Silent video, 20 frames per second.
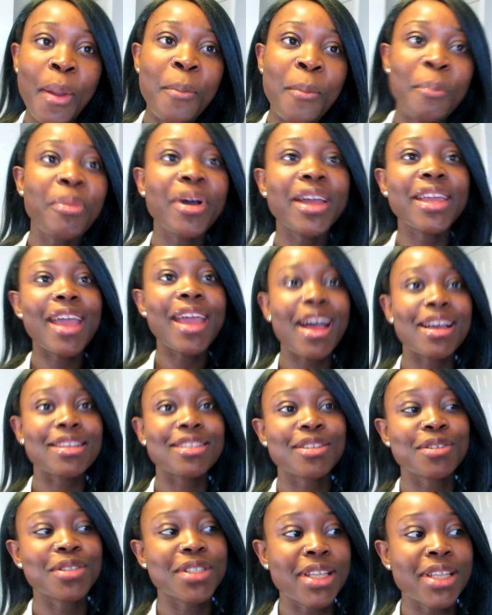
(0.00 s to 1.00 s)
But yeah,
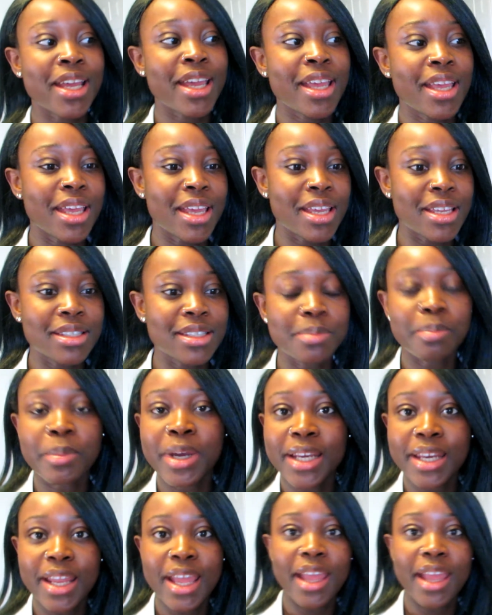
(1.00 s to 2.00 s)
so today is
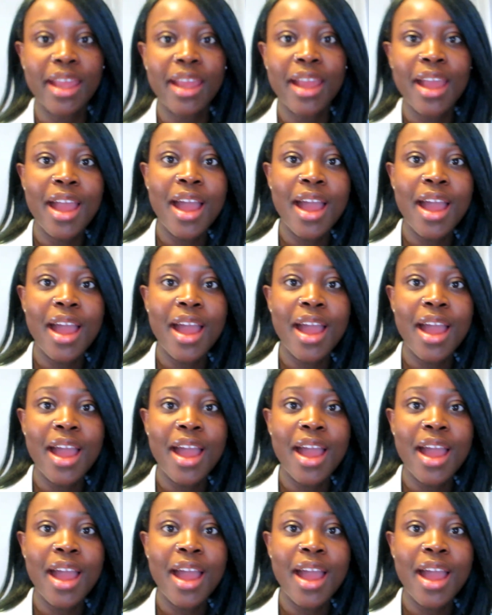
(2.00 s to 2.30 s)
Monday.